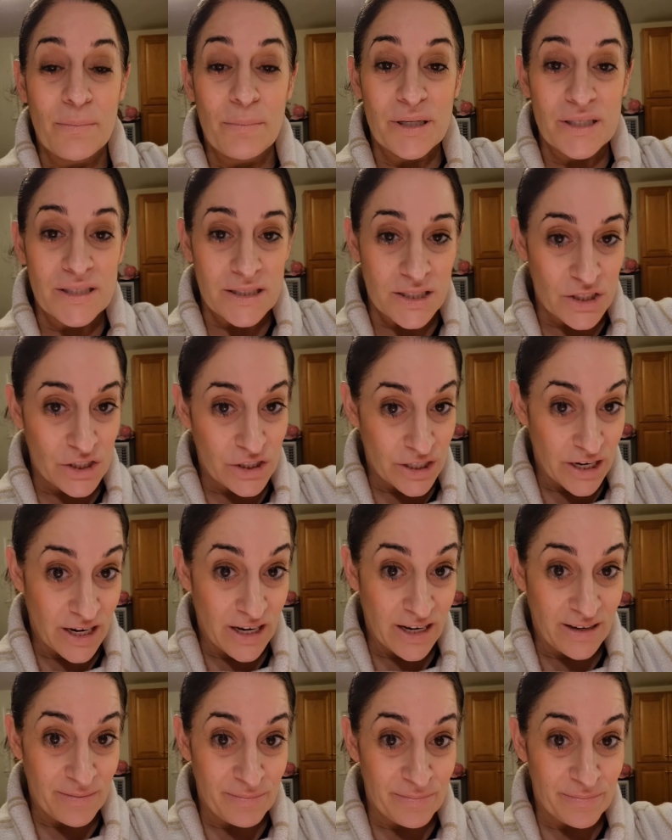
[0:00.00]

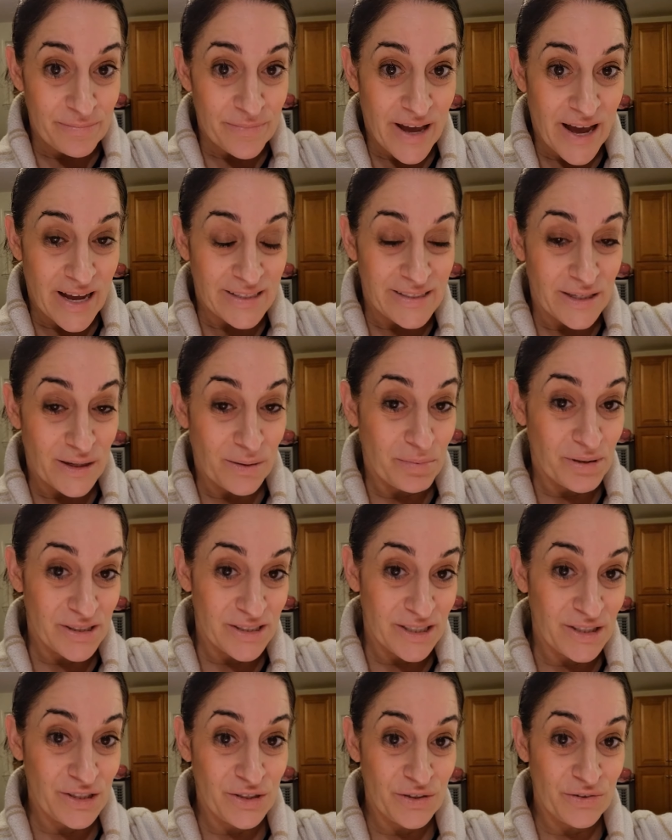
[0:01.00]
position, ideal
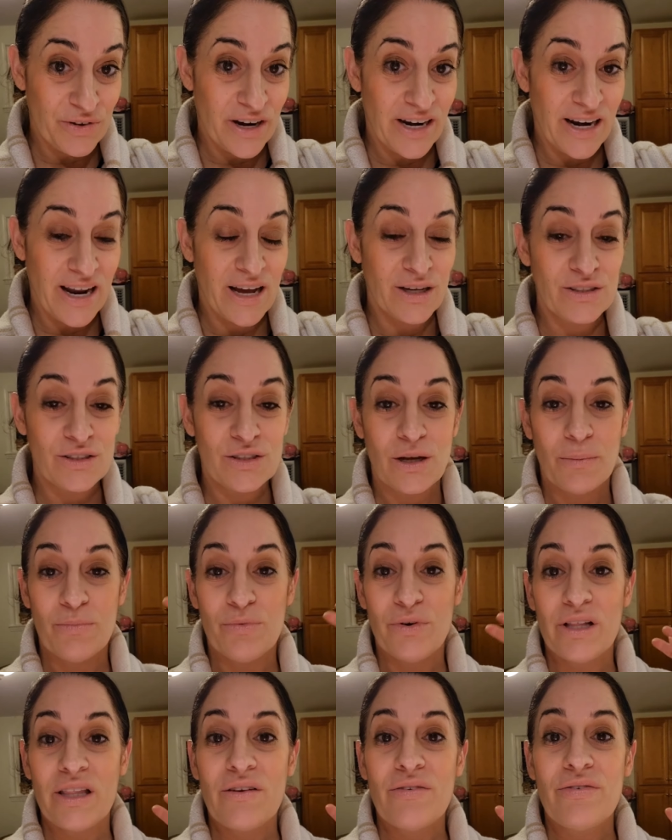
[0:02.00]
position right now. So I'm
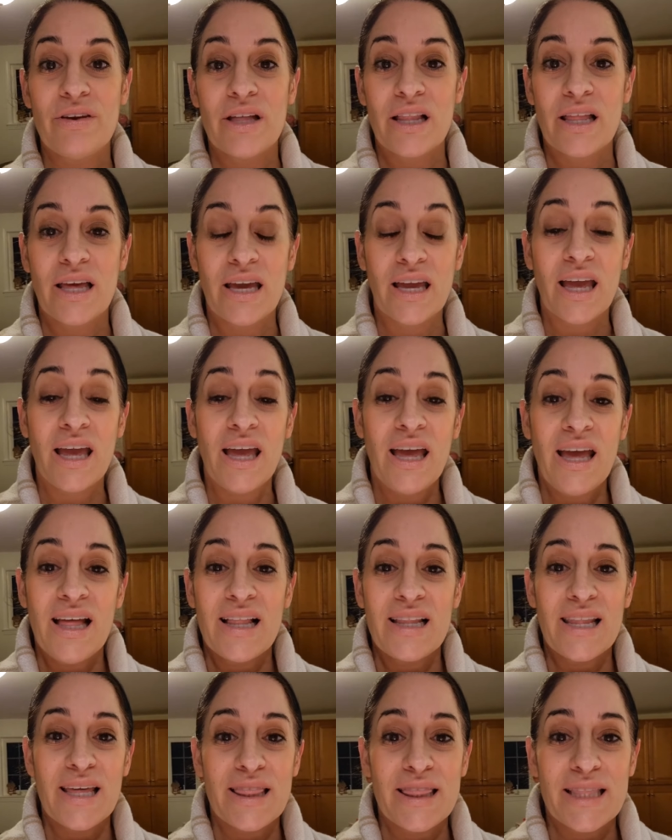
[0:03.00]
really feeling
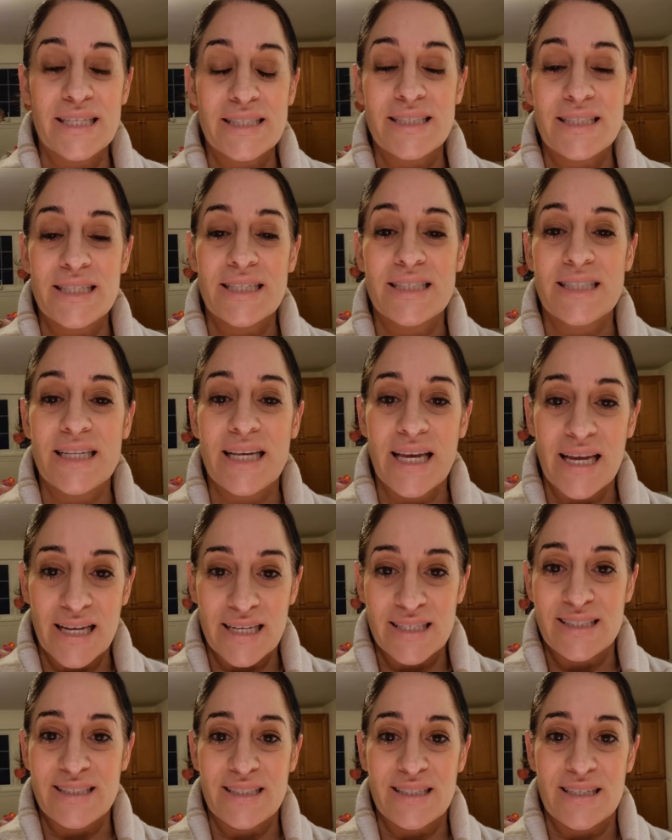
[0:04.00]
like this is
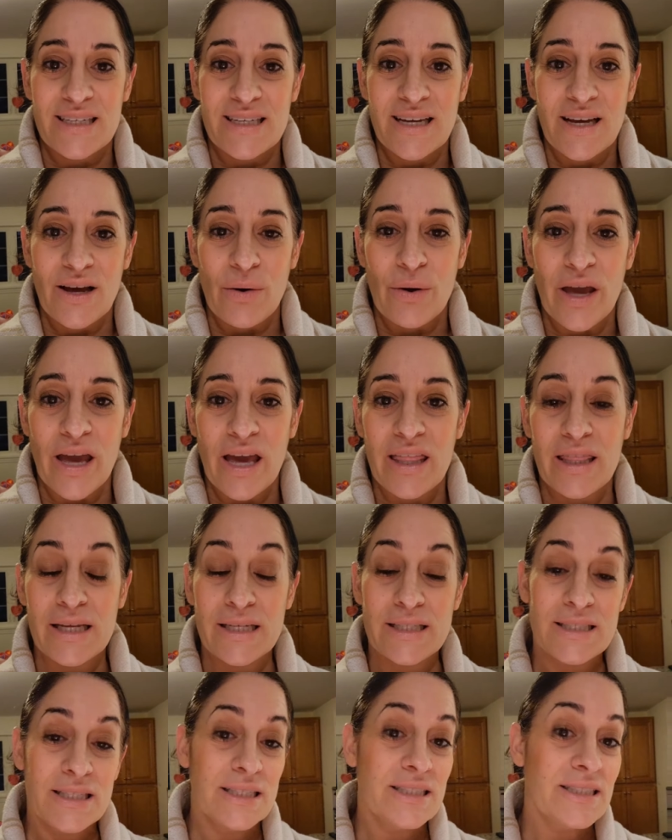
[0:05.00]
it. Okay,
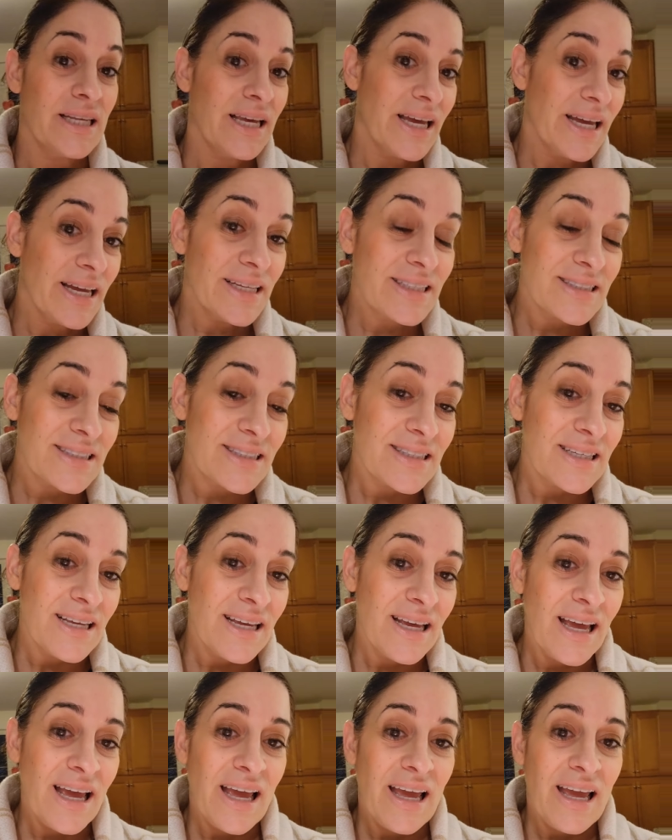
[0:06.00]
this is it.
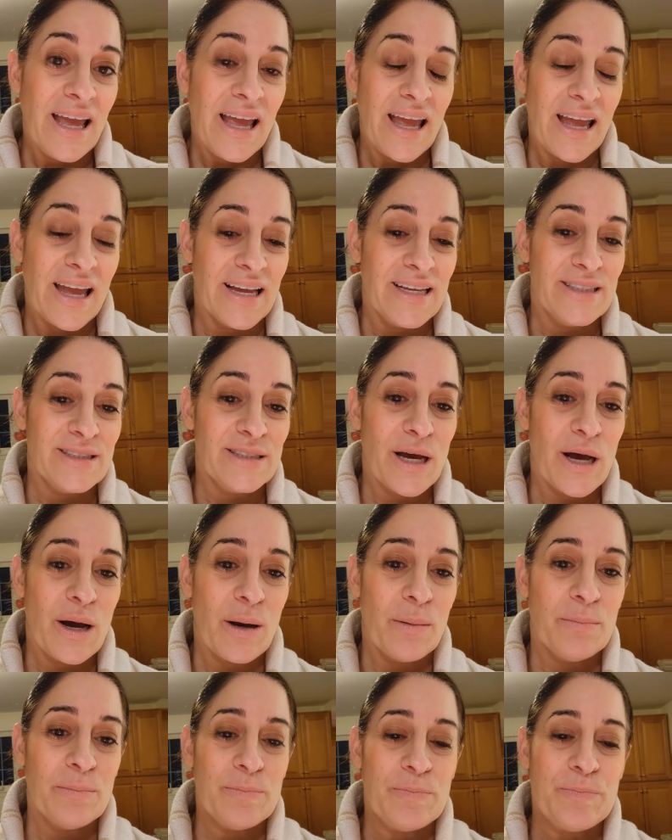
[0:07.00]
And
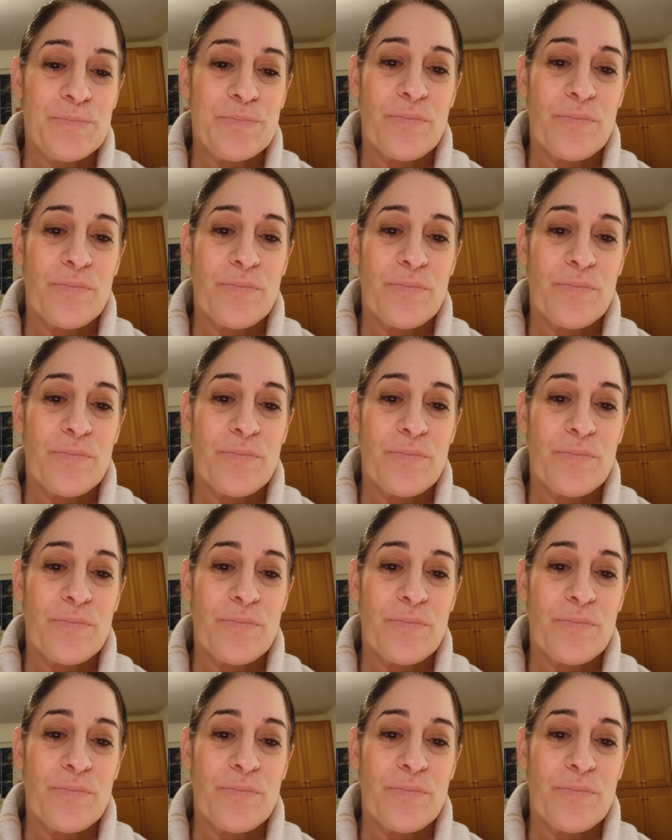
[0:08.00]
um